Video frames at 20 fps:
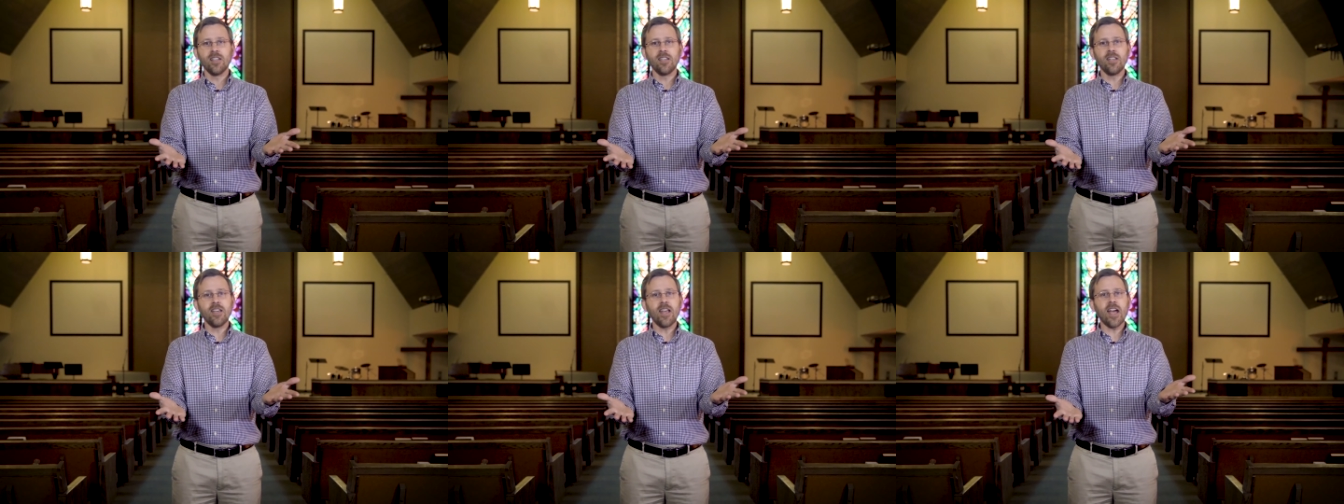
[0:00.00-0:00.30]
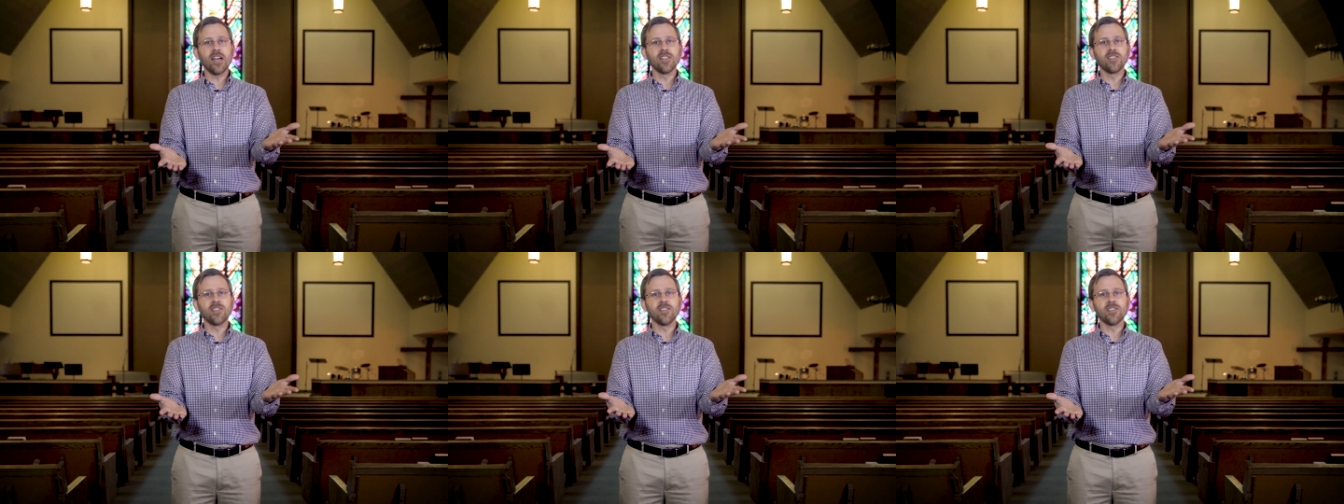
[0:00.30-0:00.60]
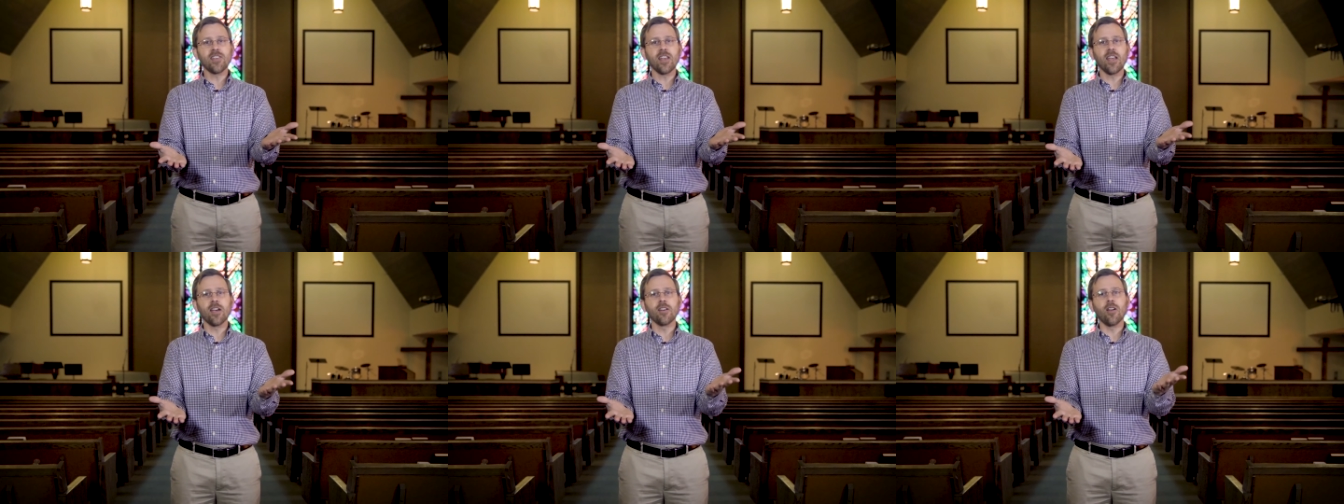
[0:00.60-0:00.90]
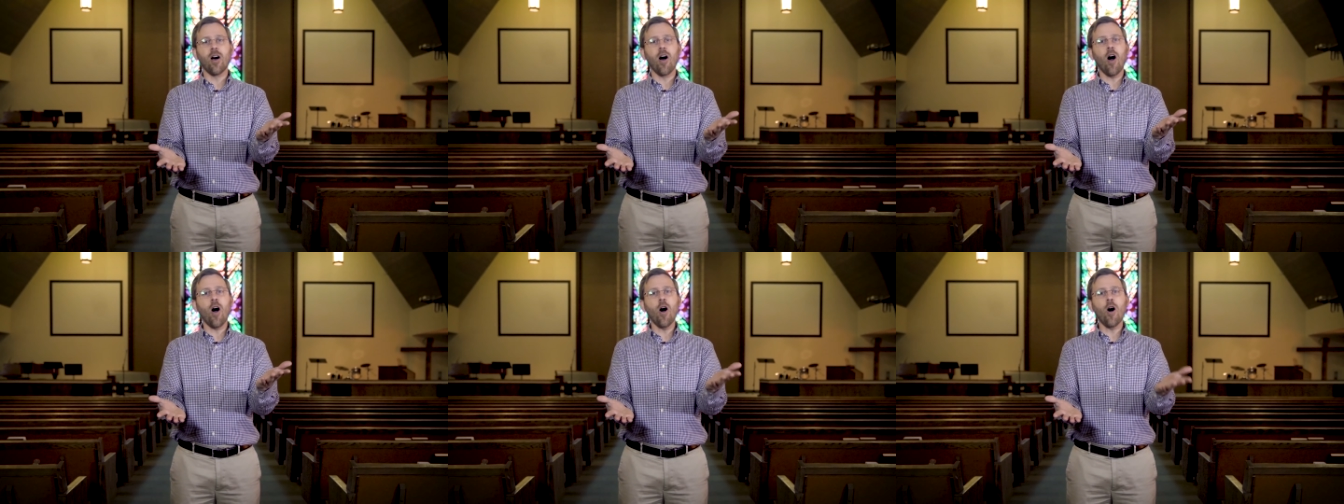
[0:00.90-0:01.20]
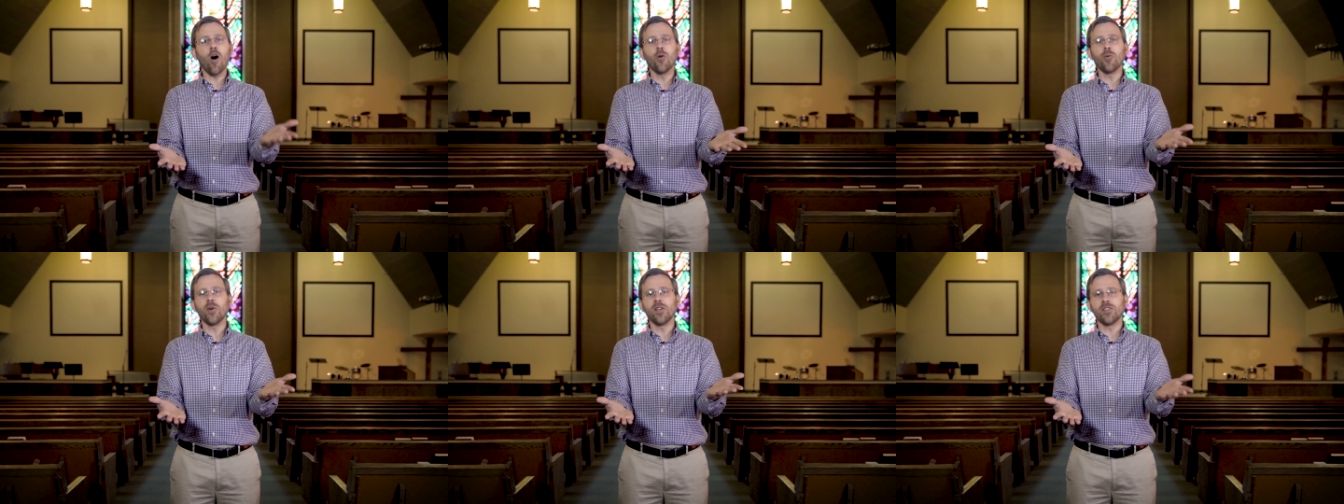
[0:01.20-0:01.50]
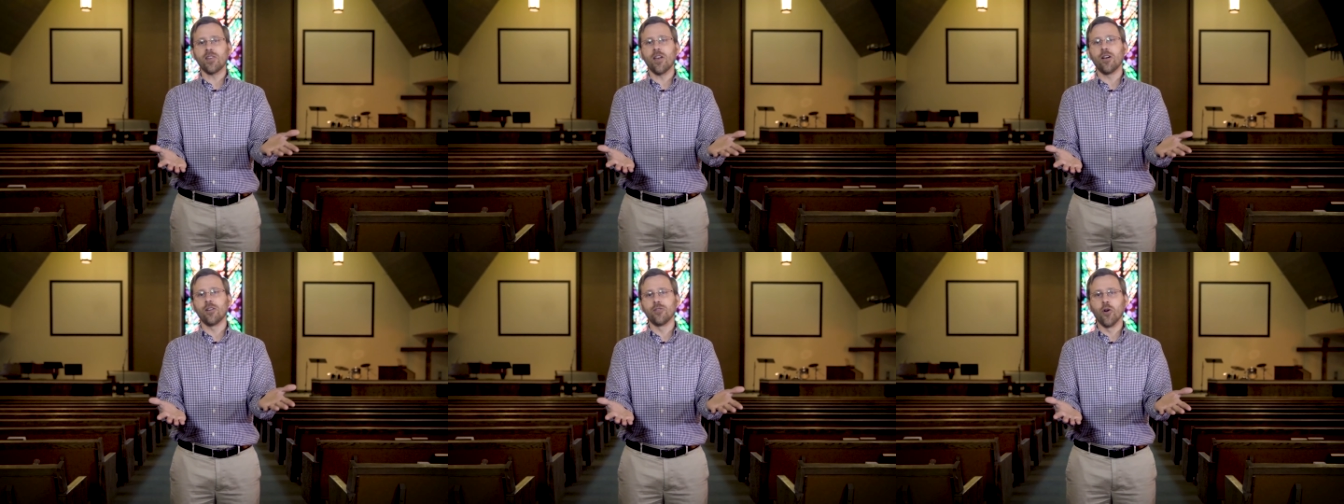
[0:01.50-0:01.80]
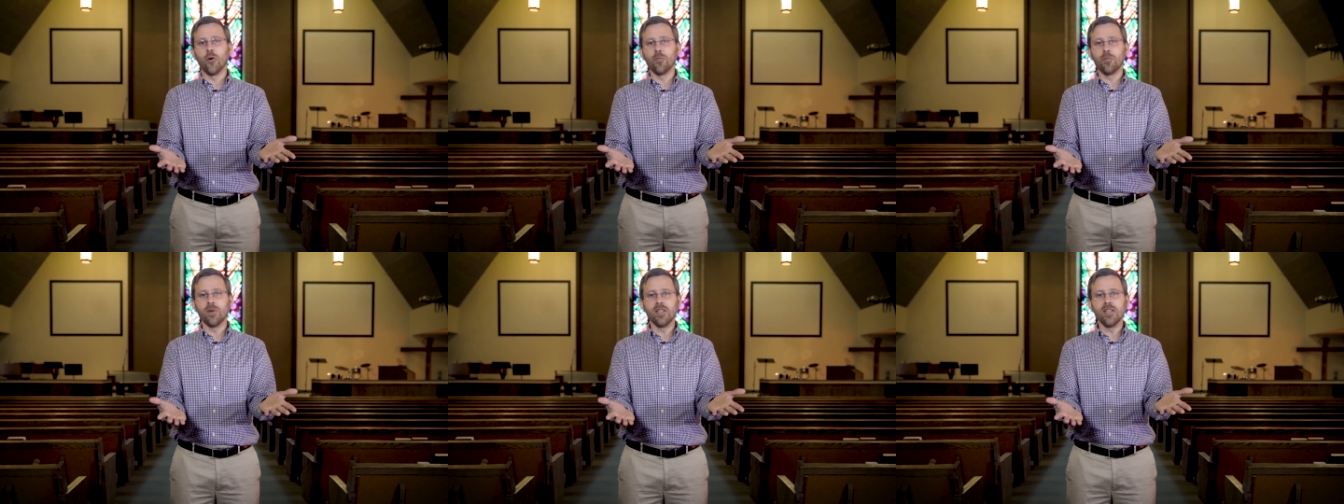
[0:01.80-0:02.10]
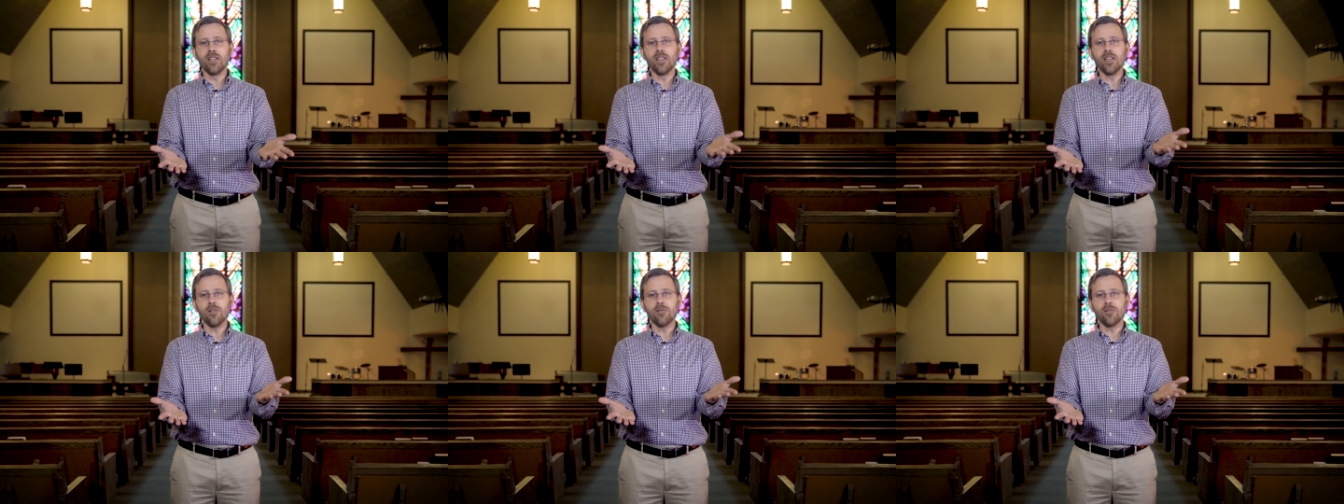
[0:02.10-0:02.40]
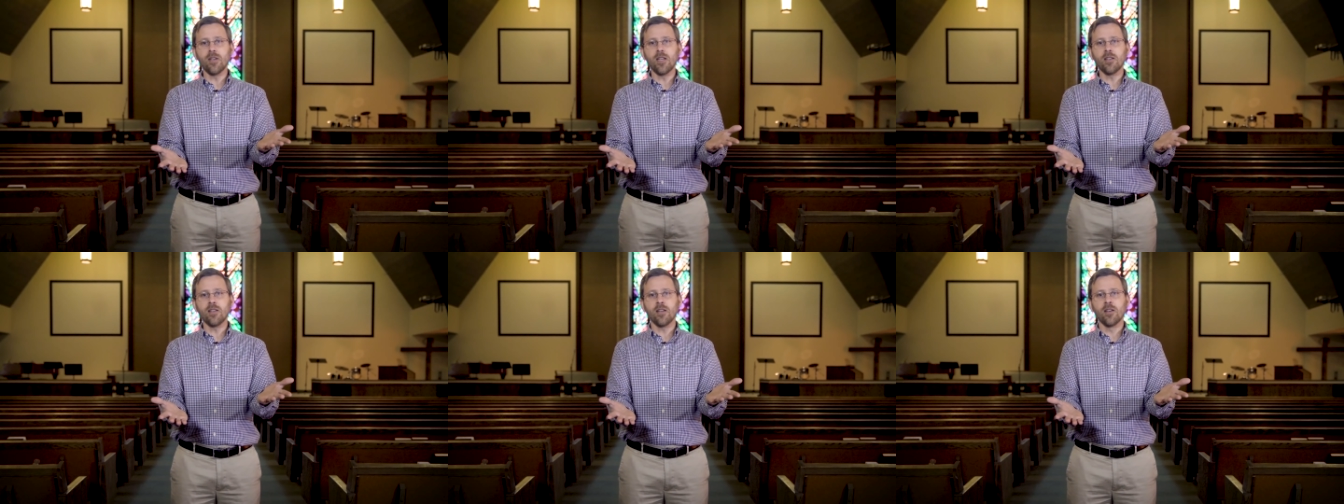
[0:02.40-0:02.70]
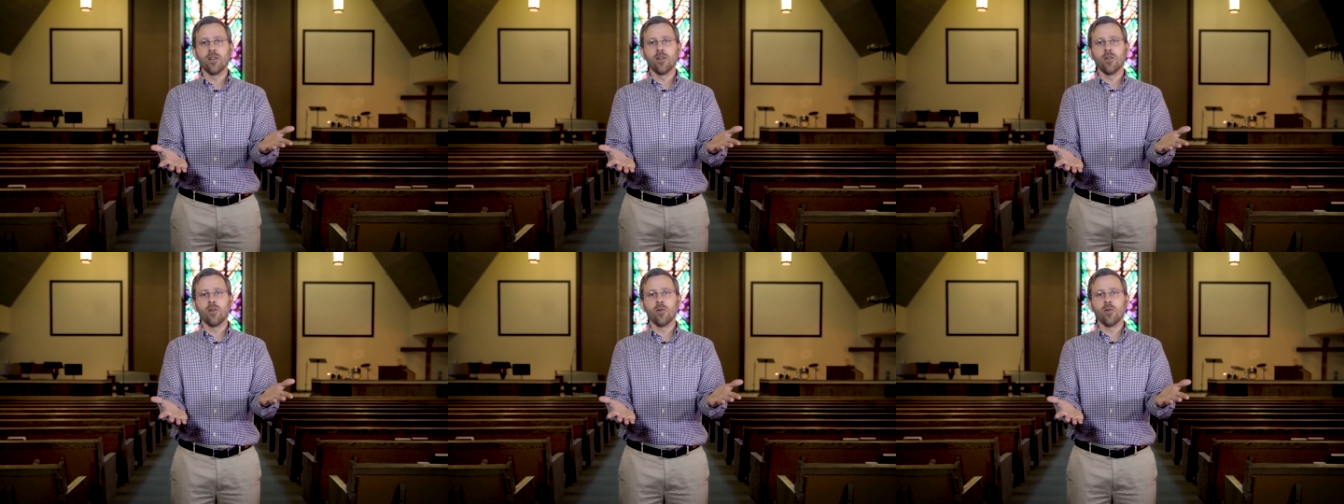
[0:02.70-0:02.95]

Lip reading: He has His hand always held open, giving